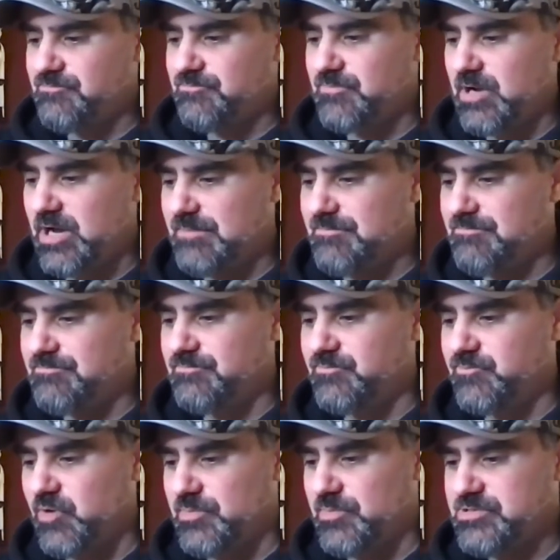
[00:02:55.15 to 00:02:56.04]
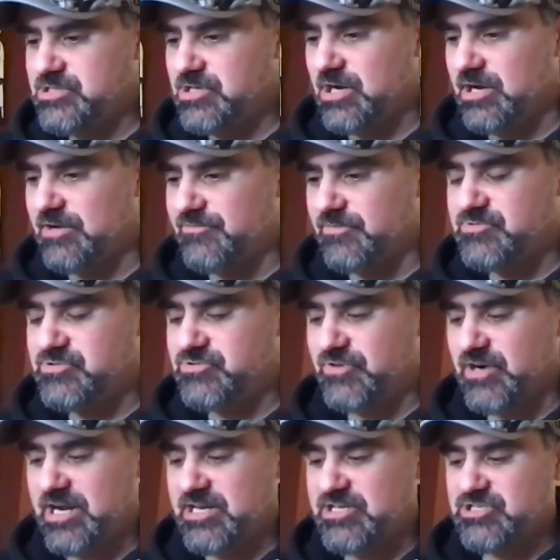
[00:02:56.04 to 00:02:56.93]
Rob's starting from
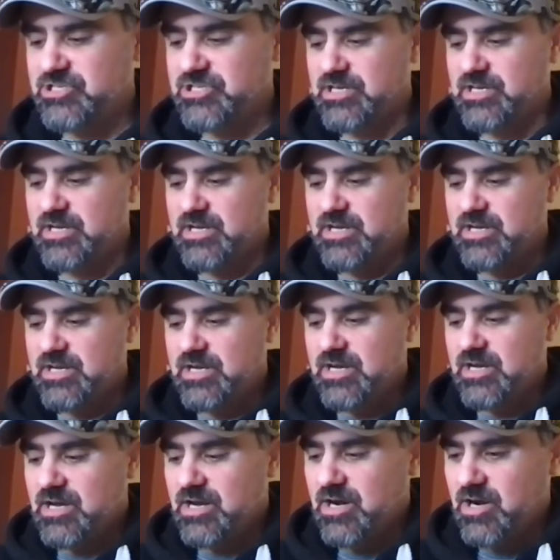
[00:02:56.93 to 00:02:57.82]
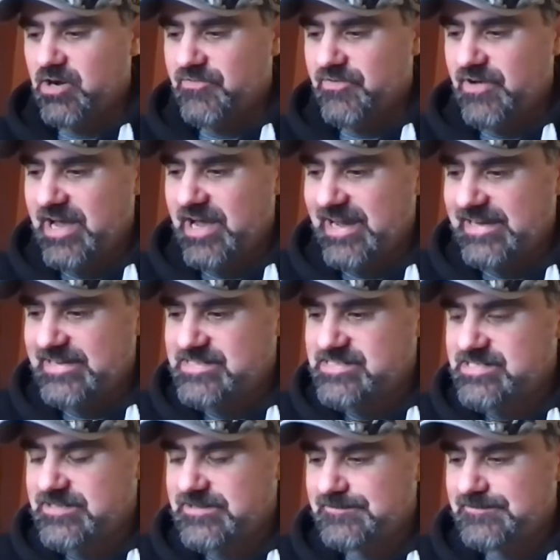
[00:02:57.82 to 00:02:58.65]
scratch. I've had